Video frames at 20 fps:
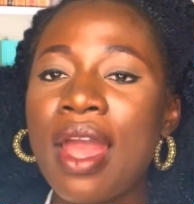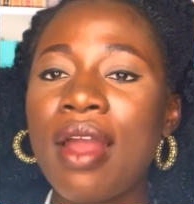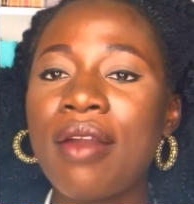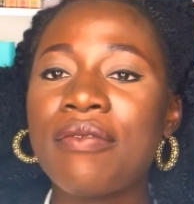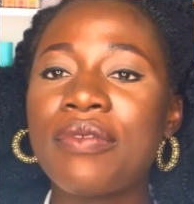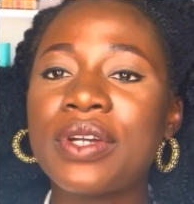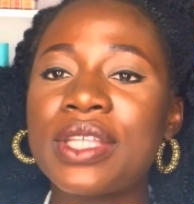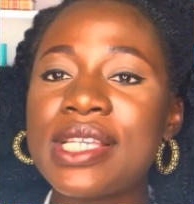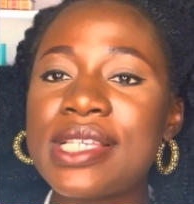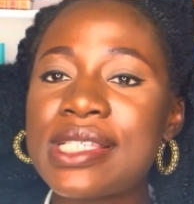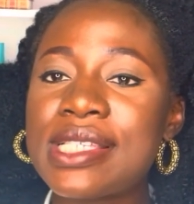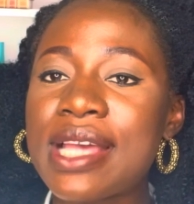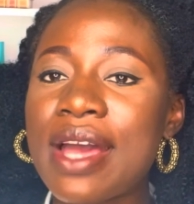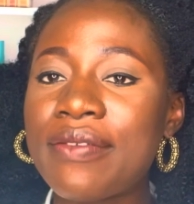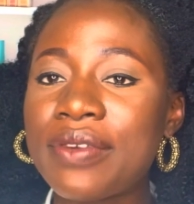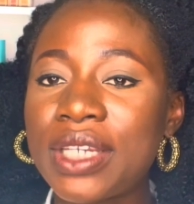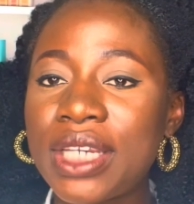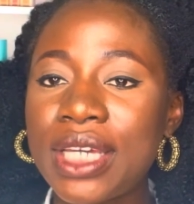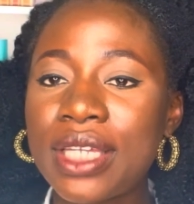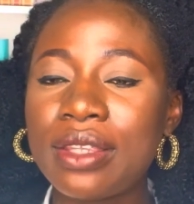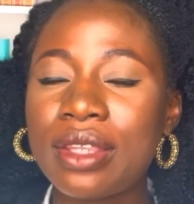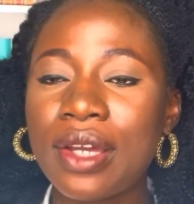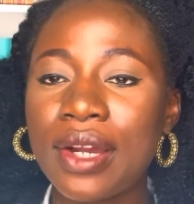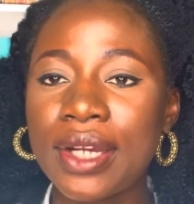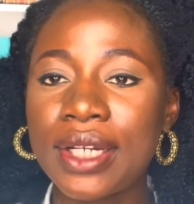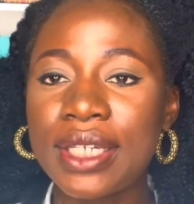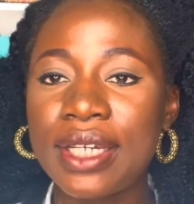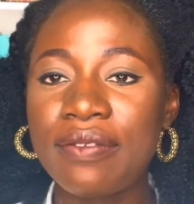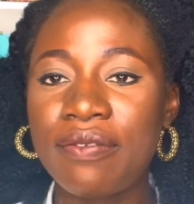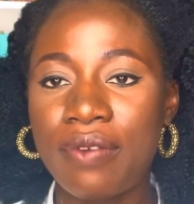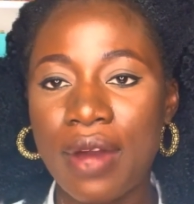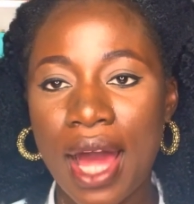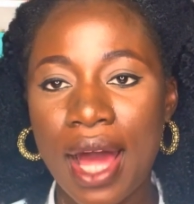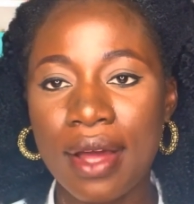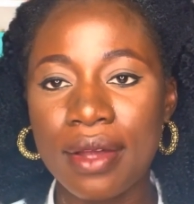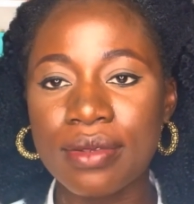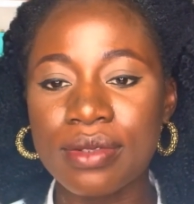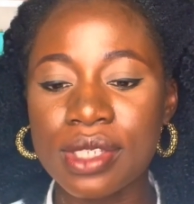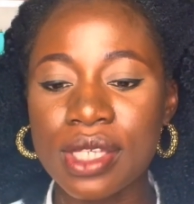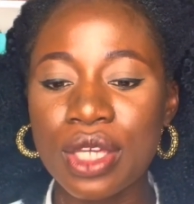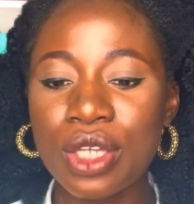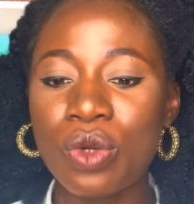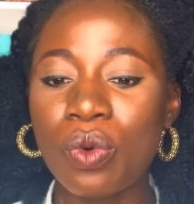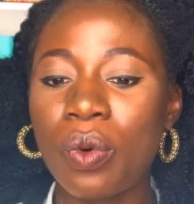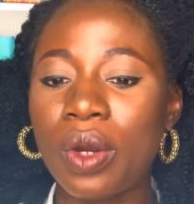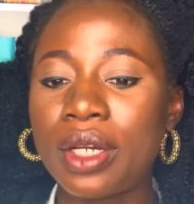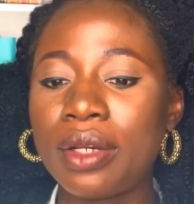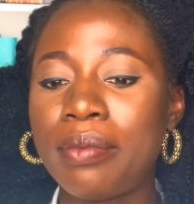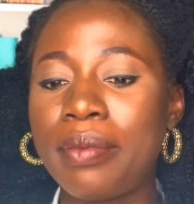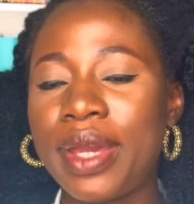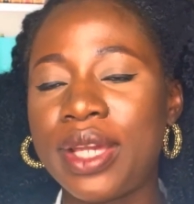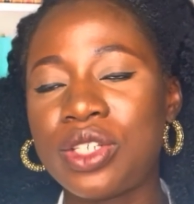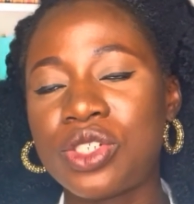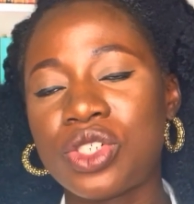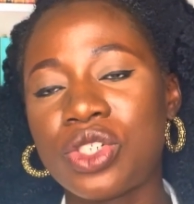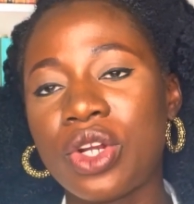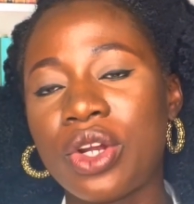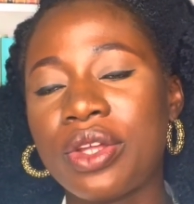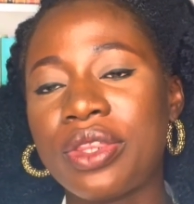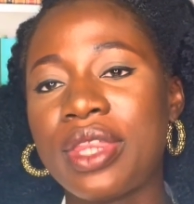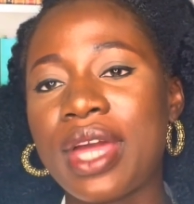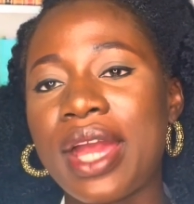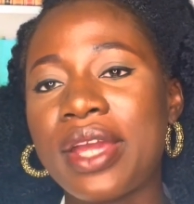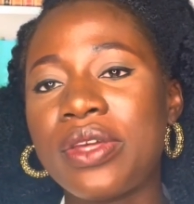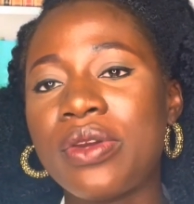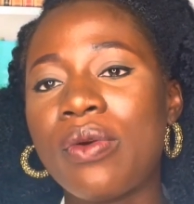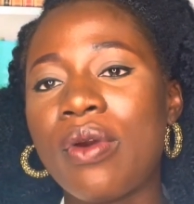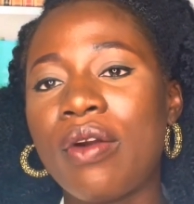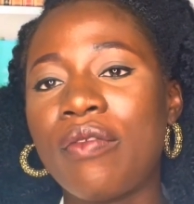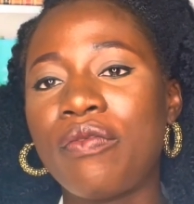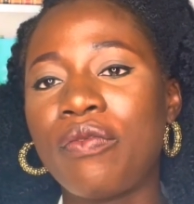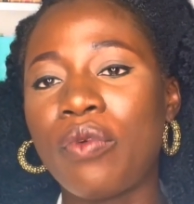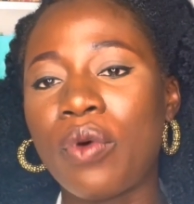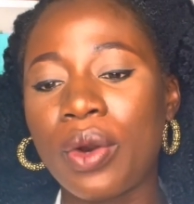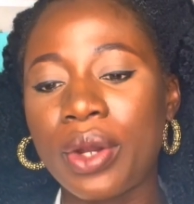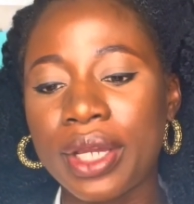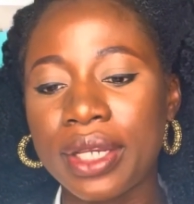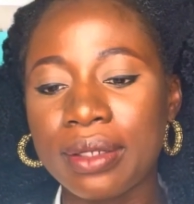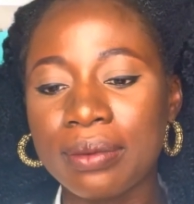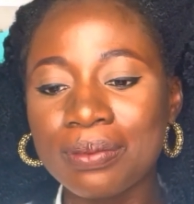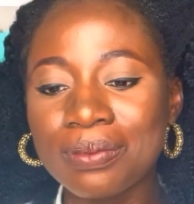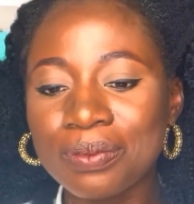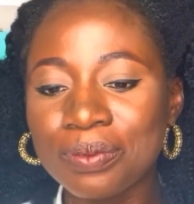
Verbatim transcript: For the seventy thirty vials, you want to make sure that you avoid